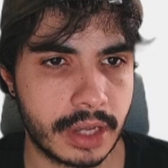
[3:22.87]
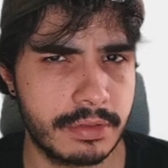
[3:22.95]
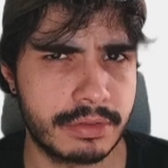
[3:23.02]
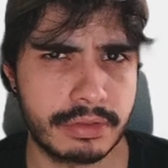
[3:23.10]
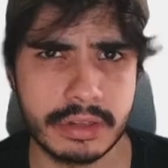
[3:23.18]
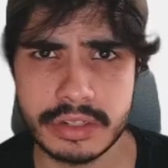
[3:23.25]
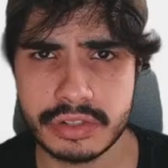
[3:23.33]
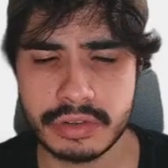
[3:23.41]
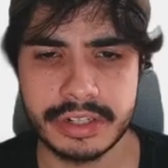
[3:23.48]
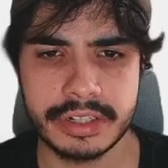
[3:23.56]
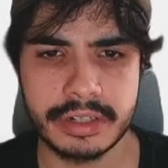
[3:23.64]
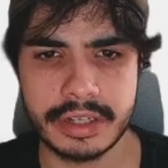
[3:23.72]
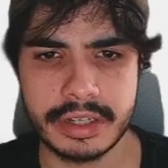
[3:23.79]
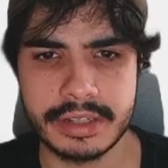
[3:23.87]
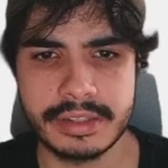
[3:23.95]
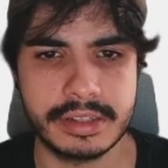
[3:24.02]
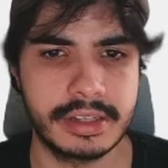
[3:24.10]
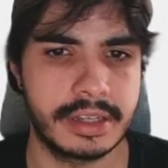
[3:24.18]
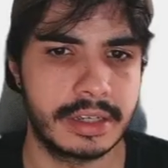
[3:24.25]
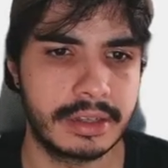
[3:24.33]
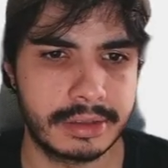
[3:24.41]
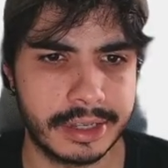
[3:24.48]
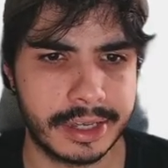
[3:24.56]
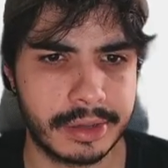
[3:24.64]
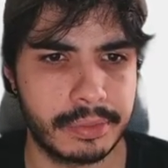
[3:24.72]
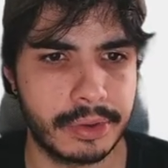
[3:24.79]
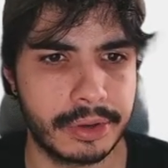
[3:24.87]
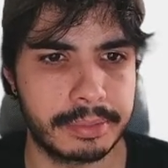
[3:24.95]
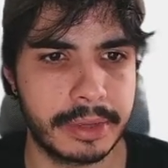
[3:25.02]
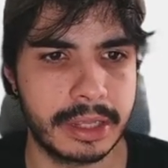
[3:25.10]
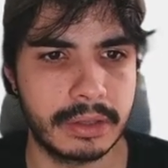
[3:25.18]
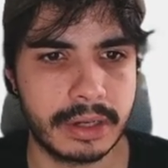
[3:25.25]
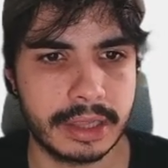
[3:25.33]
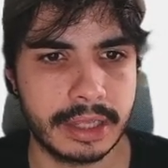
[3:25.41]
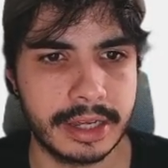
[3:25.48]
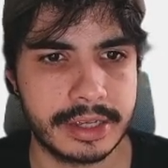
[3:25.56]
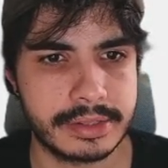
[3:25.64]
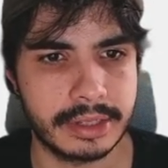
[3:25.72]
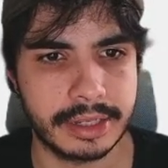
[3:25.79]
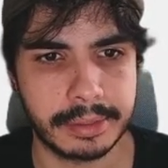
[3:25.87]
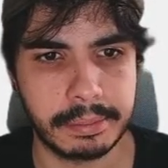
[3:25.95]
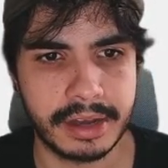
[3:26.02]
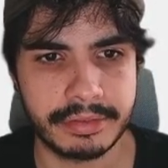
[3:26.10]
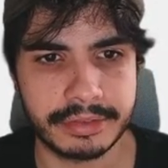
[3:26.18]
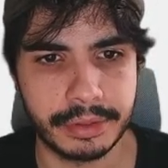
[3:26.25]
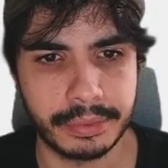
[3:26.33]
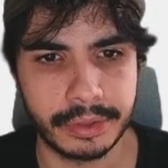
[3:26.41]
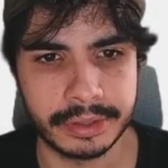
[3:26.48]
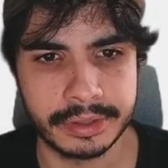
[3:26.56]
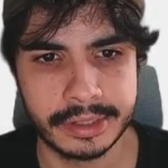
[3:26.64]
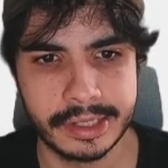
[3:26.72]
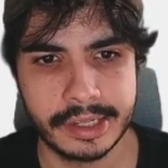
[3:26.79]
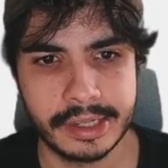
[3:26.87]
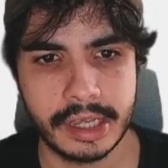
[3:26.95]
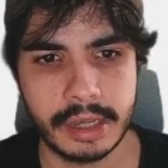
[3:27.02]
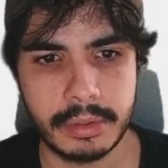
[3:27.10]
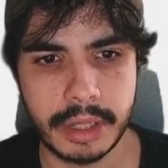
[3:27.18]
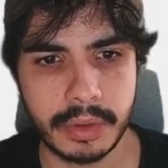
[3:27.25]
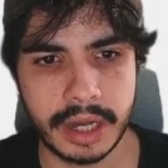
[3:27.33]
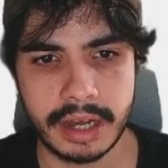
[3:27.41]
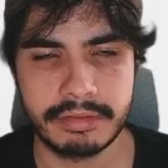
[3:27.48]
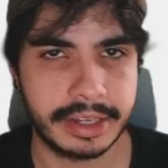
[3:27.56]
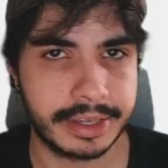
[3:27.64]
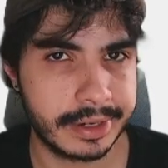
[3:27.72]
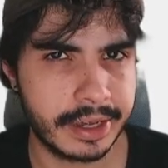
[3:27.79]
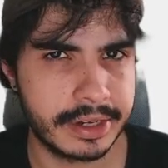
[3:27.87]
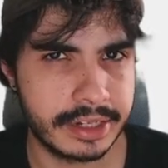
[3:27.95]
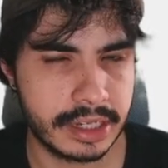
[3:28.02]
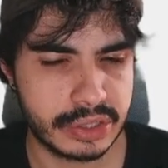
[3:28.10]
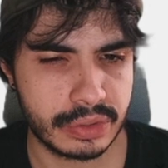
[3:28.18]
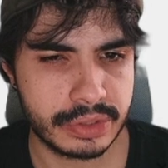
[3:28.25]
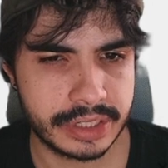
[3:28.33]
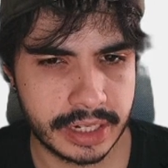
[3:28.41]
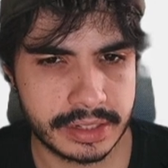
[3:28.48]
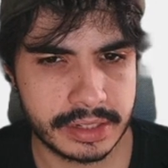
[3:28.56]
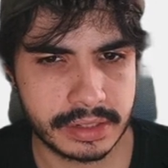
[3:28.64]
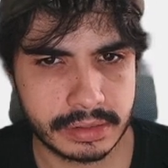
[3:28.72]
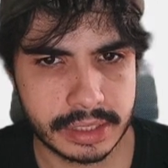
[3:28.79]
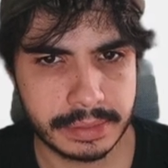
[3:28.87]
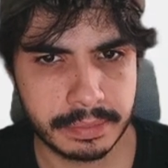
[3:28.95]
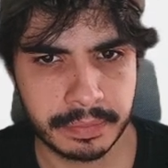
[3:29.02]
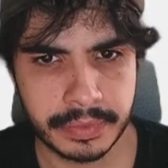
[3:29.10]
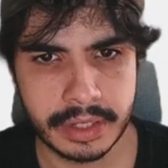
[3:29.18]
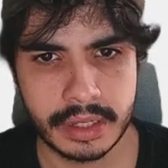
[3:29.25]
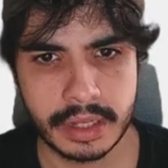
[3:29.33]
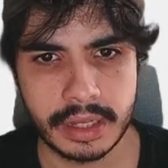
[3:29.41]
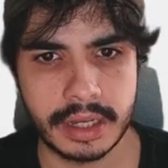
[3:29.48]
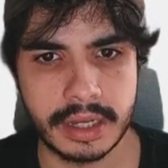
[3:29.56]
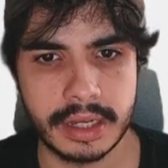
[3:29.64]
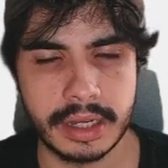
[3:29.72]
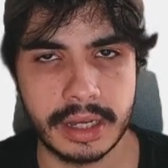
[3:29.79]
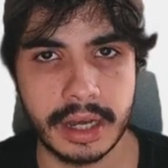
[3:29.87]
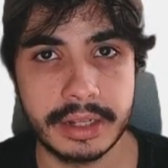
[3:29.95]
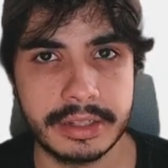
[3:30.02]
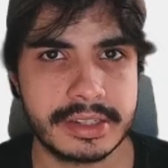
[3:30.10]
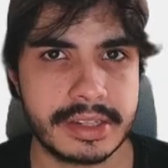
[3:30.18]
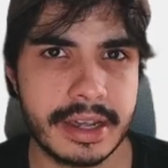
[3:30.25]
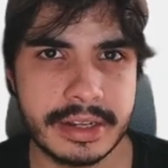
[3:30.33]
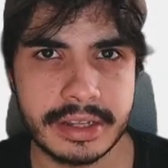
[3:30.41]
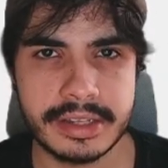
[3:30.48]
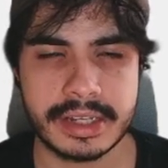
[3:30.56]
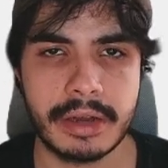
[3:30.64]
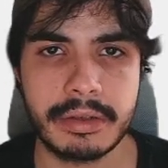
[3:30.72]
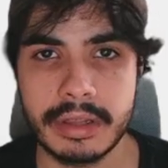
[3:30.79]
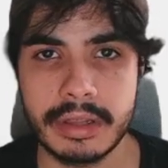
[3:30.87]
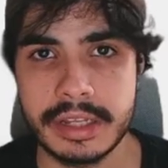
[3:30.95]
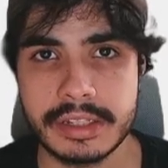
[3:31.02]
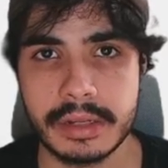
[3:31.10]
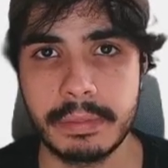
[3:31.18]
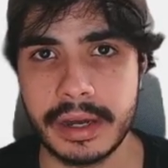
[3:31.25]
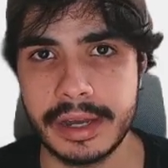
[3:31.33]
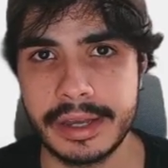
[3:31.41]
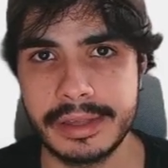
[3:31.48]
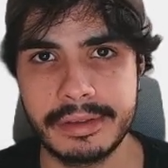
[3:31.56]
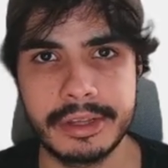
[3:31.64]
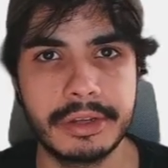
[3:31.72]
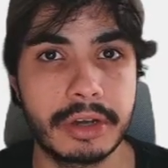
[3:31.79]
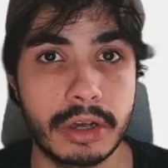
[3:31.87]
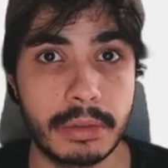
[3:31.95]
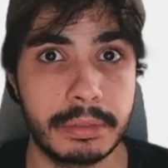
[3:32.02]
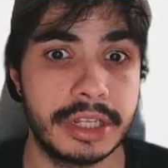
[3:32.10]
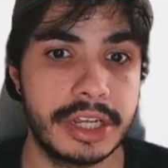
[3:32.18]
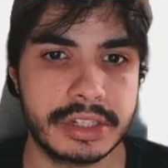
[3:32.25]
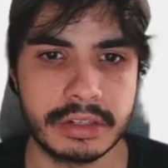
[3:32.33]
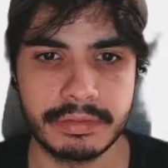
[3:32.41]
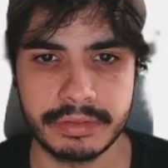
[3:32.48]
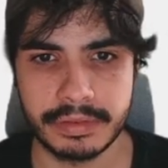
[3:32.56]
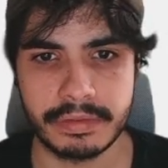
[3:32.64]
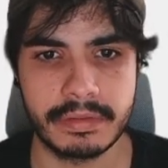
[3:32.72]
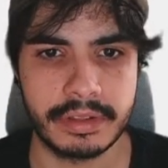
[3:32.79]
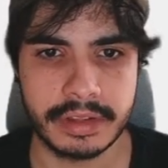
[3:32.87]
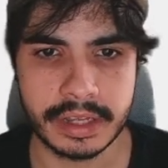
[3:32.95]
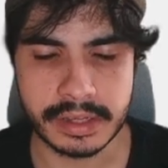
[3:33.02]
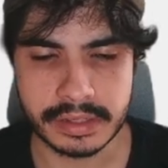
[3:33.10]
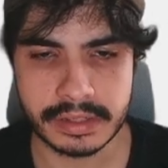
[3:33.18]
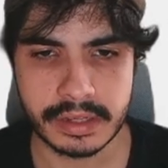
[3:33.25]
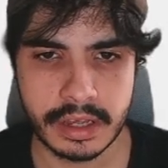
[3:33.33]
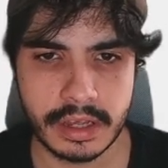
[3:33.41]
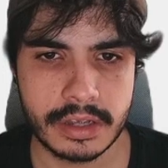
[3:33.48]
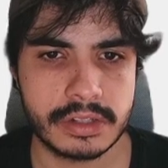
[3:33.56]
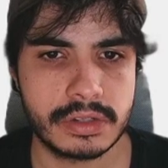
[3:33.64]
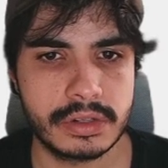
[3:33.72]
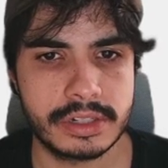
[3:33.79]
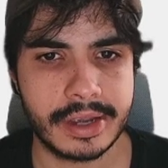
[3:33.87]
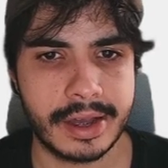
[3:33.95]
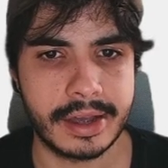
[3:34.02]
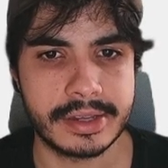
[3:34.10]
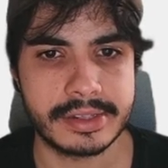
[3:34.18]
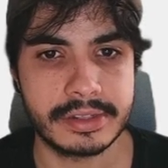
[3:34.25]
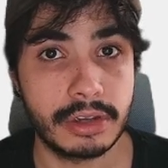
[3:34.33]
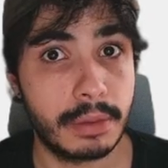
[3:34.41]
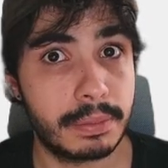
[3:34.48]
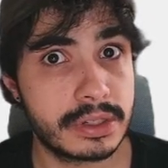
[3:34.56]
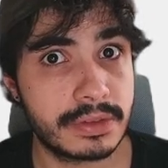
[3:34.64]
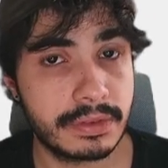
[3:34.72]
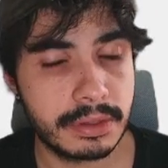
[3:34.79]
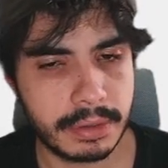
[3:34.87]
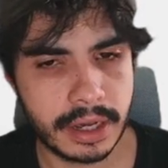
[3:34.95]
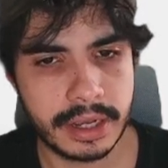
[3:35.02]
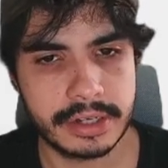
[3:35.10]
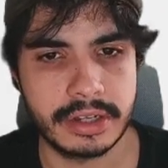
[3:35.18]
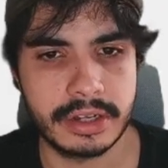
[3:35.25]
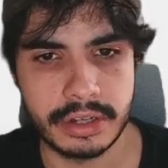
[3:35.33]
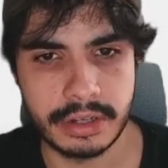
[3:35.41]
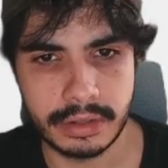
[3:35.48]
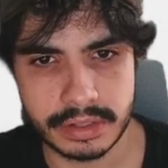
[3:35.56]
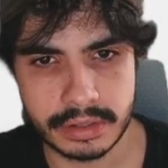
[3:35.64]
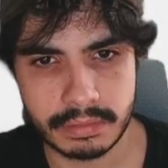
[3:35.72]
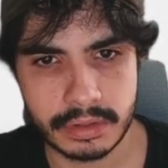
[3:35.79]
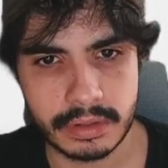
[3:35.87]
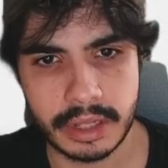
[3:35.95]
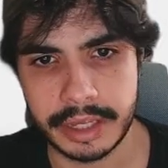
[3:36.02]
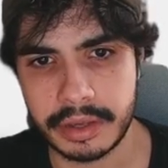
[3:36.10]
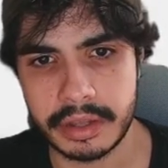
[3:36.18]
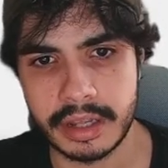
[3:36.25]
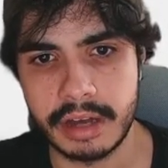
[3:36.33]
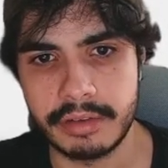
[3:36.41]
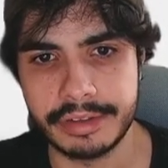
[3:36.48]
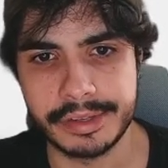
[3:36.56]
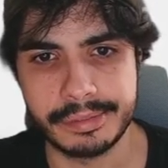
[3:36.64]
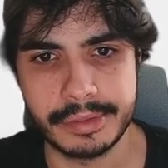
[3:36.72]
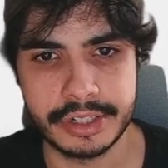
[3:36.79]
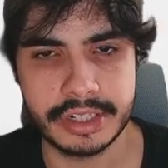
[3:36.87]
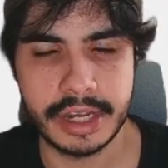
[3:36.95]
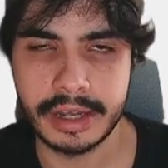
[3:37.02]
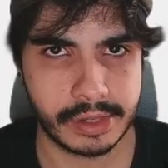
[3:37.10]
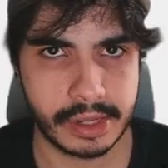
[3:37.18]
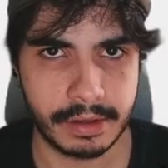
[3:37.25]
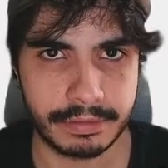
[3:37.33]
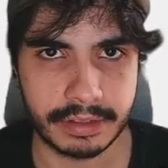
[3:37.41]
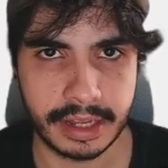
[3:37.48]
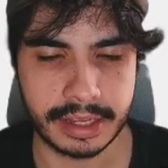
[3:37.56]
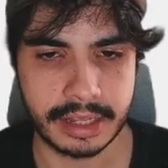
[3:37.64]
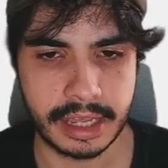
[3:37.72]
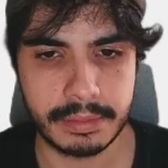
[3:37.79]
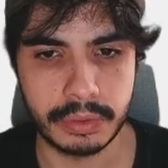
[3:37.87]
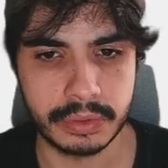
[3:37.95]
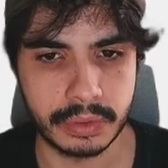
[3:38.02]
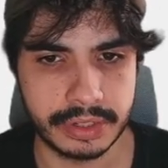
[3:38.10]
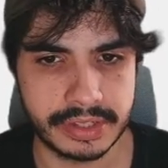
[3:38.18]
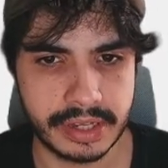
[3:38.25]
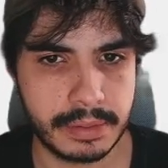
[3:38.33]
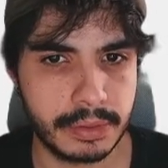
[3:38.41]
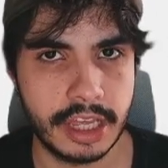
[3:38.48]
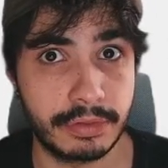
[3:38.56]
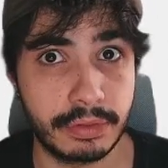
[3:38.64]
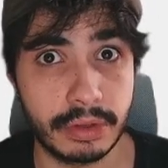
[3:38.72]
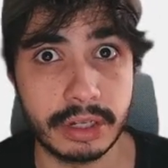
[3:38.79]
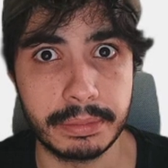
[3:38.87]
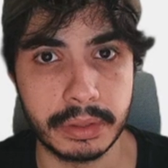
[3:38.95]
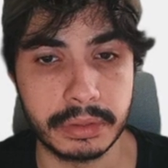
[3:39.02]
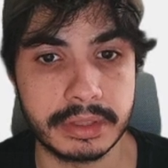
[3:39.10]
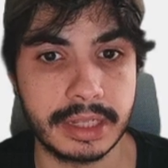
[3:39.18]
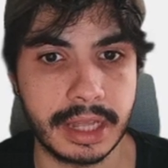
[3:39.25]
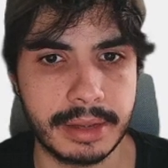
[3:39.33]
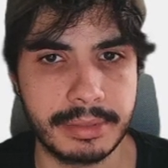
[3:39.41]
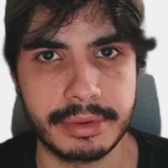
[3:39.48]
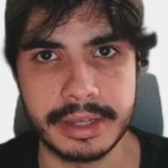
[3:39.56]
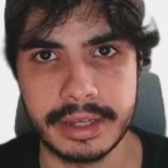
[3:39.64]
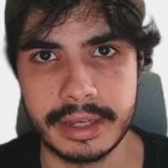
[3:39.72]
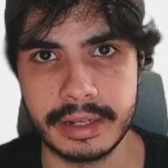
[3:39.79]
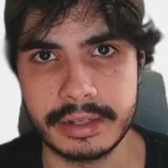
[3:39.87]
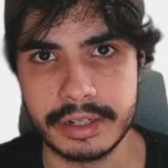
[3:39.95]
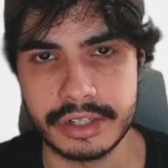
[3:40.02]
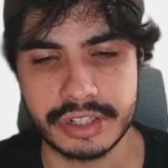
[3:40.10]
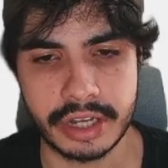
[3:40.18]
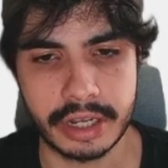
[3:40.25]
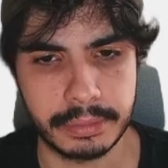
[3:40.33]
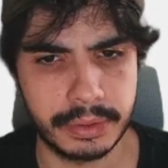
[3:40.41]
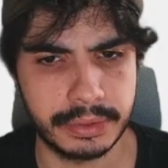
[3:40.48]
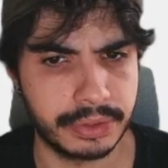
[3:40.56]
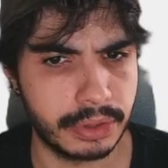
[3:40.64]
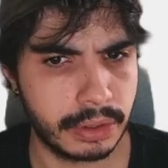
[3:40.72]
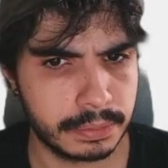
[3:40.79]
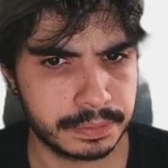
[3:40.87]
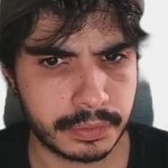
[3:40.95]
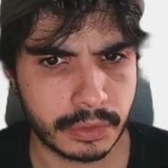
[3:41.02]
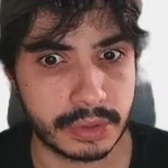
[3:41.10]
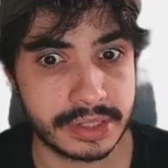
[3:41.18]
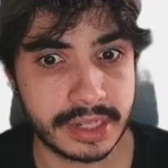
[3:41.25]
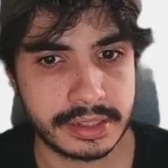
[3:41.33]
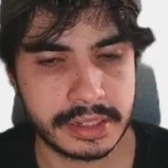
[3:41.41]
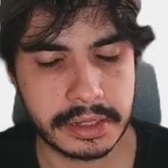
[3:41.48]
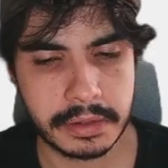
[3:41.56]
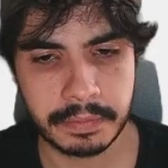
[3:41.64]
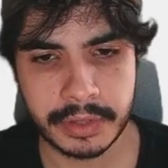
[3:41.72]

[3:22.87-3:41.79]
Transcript: And for illustration, you can see here like what it may look like. So like math.1, it will have like an ID associated to it. And this ID is calculated by, a combination of different things, such as the options for the package that you're using. Like you can have a shared flag enabled or disabled if you want to build the library in shared mode or not, or static.